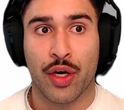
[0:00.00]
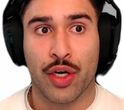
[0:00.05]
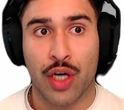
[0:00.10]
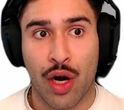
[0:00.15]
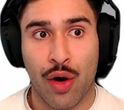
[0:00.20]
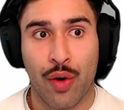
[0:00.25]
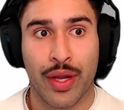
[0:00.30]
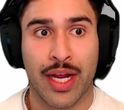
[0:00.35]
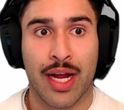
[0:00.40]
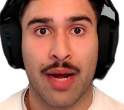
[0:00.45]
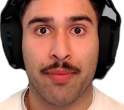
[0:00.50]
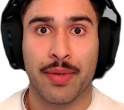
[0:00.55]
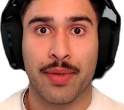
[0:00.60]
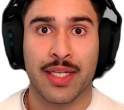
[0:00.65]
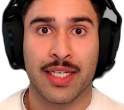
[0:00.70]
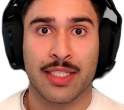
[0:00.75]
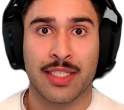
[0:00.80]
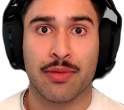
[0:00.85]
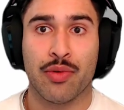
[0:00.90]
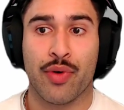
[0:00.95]
growing up
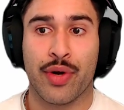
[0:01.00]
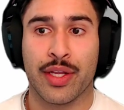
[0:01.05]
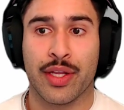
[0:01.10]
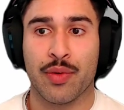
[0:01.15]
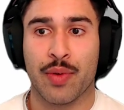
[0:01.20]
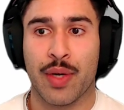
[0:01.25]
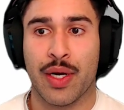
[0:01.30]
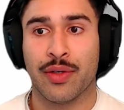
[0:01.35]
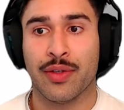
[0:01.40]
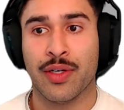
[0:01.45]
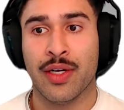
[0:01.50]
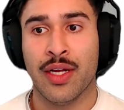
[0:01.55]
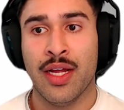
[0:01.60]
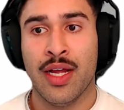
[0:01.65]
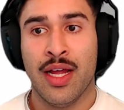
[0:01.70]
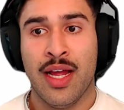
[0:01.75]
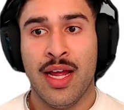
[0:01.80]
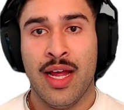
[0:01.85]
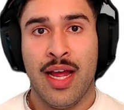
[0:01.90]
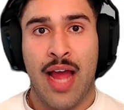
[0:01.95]
and exploring the world.
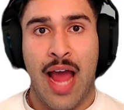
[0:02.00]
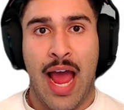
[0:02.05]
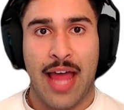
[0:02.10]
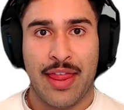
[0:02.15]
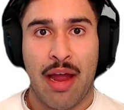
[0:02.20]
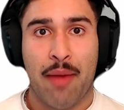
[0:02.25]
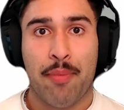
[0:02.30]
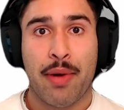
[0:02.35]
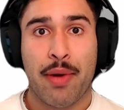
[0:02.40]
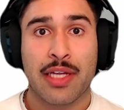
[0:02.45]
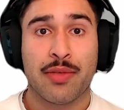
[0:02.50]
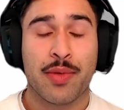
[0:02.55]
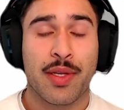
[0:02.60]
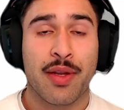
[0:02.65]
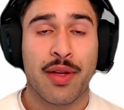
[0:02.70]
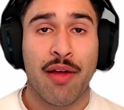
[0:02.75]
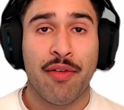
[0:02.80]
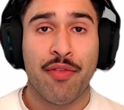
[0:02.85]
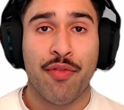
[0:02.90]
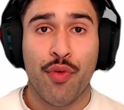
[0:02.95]
And that brings me
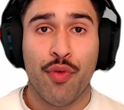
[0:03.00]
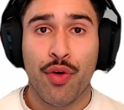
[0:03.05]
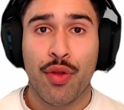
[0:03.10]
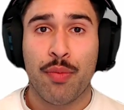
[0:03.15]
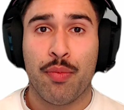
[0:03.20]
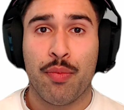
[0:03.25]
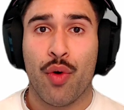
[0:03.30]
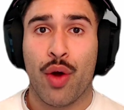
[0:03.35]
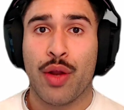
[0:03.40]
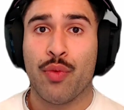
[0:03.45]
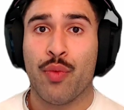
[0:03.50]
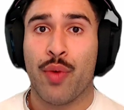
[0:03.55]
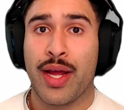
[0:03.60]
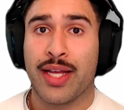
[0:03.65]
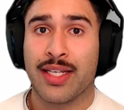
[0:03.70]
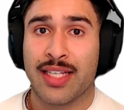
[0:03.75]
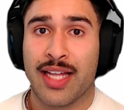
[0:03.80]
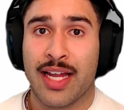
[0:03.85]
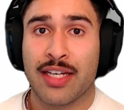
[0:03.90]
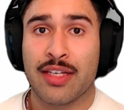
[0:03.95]
to my fourth point, where